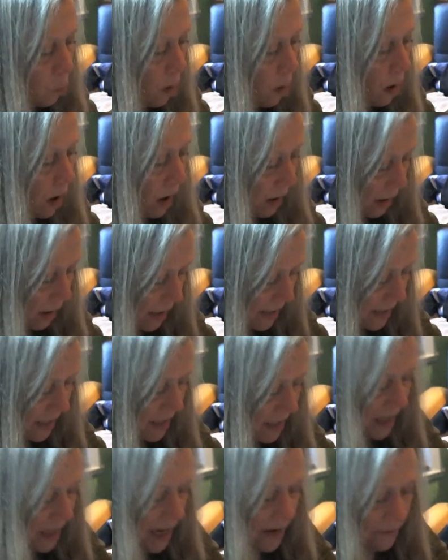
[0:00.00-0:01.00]
a while I
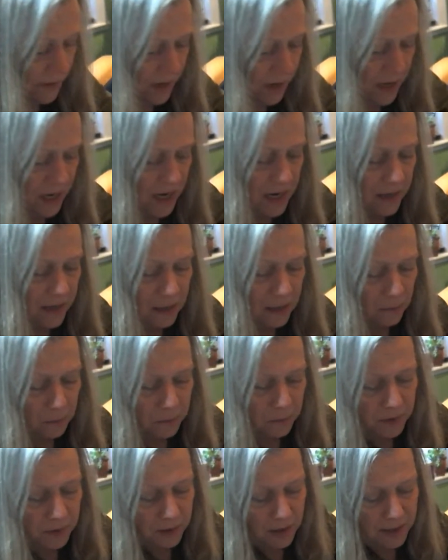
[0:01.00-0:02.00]
didn't have any
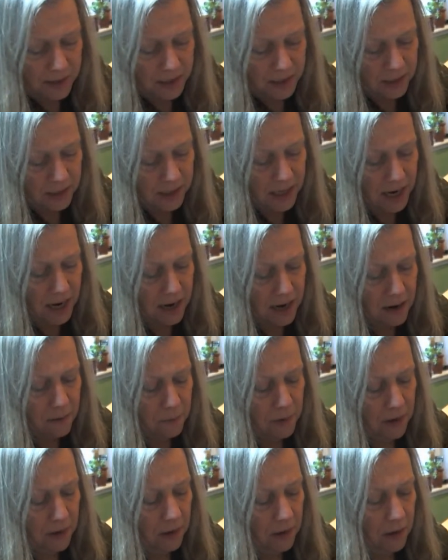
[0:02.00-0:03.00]
double-sided tape.
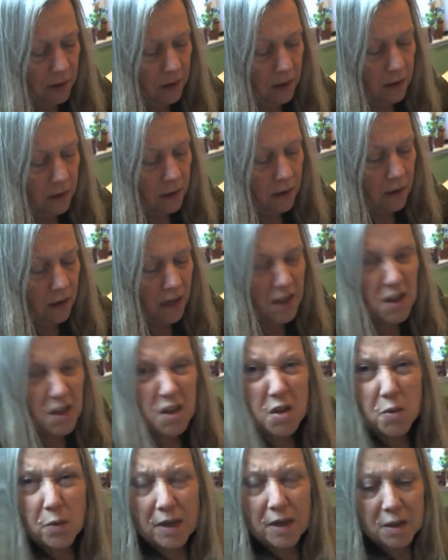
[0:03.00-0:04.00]
I
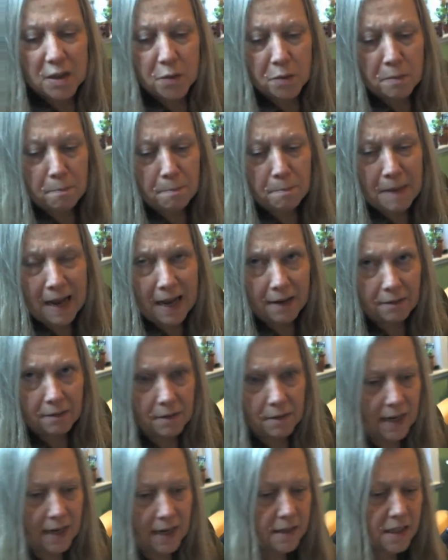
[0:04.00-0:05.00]
just went to a
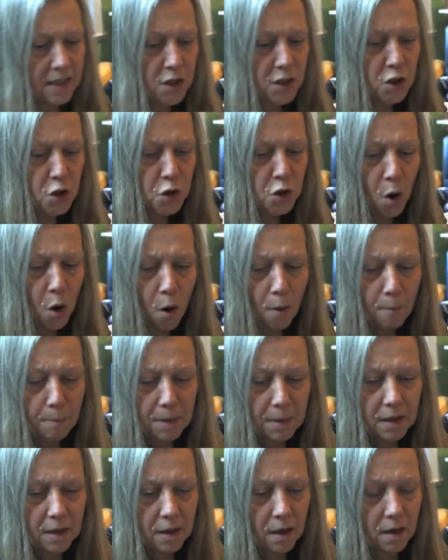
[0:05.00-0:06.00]
Poundlandy shop
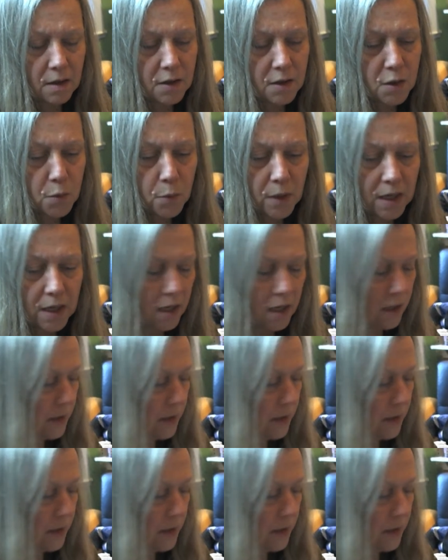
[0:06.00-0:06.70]
last week,